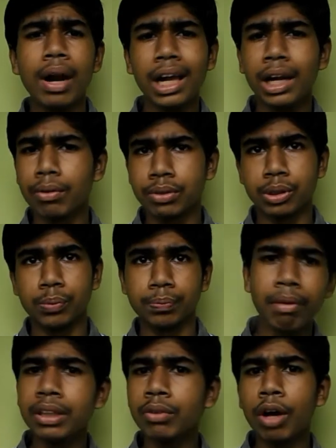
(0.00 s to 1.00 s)
more
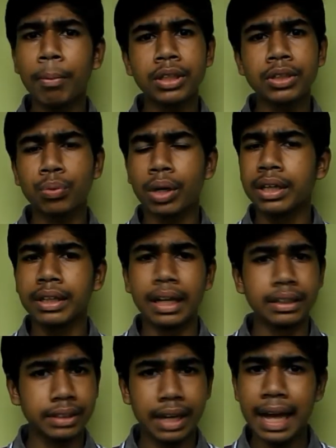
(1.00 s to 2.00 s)
aggressive, but the OnePlus One
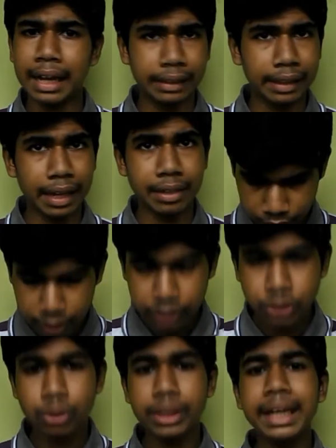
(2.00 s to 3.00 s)
does lack that.
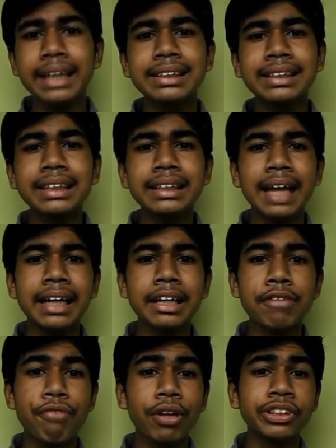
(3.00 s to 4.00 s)
So the next thing
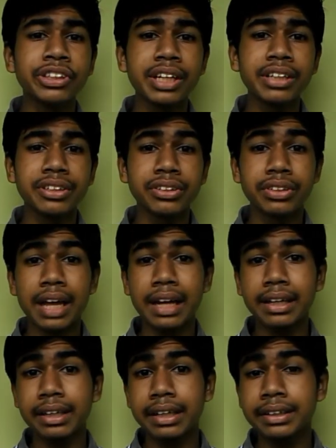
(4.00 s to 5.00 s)
that differentiates is
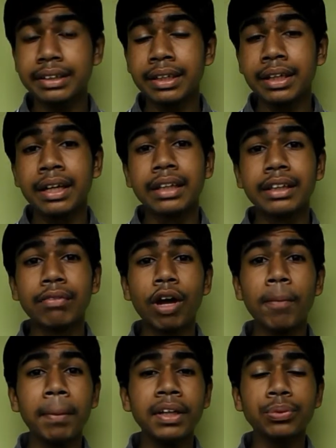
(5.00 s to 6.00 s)
that it the
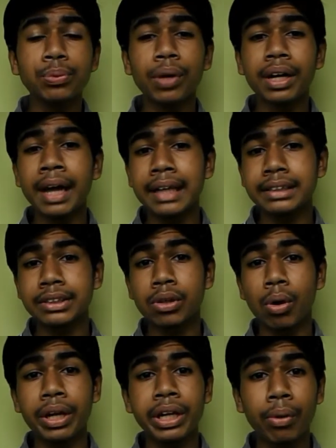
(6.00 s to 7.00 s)
OnePlus 1 has a
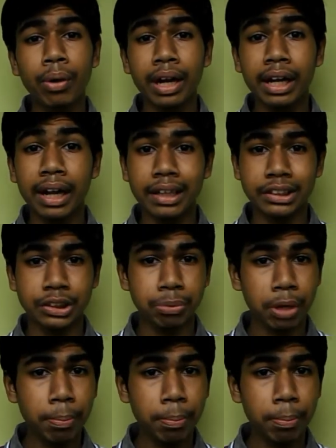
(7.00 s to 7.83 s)
Corning Gorilla Glass